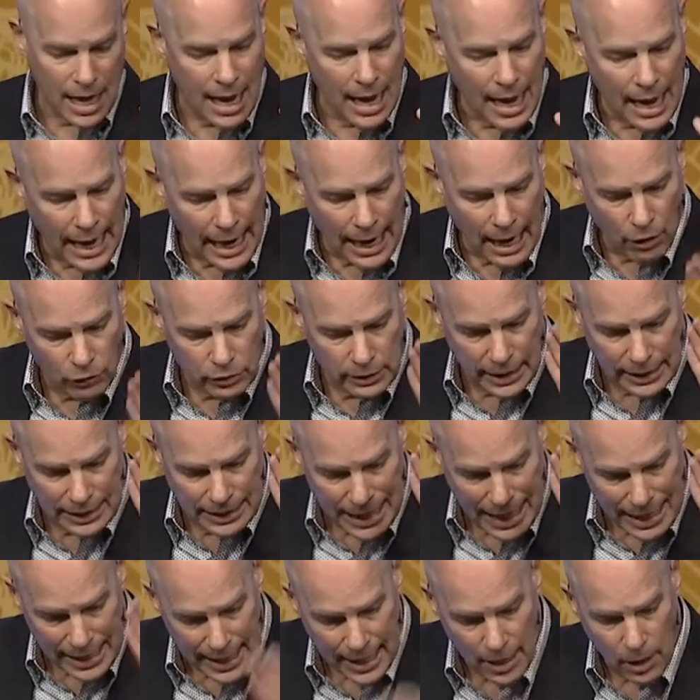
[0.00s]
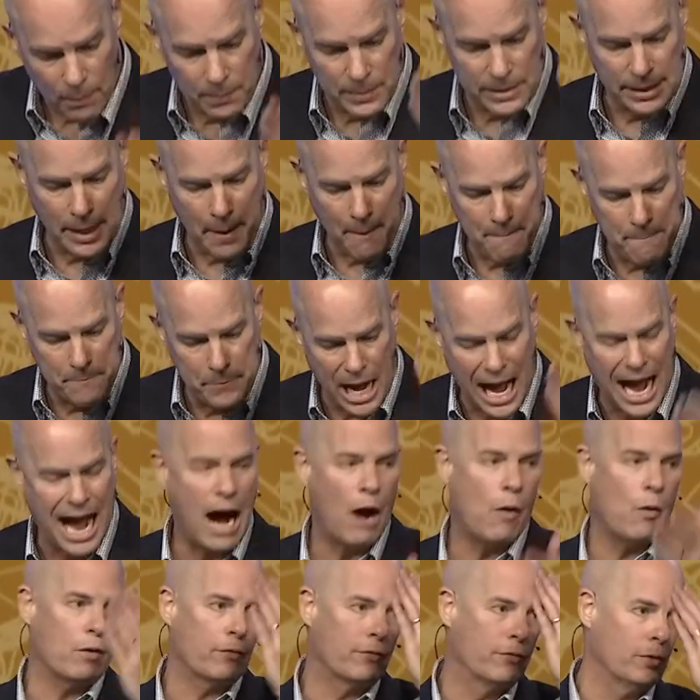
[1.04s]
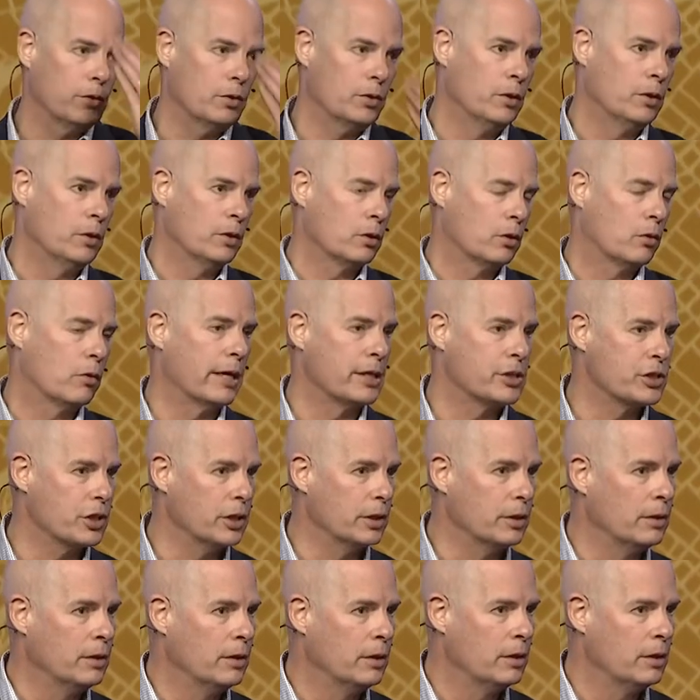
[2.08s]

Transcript: how can I help It's a powerful question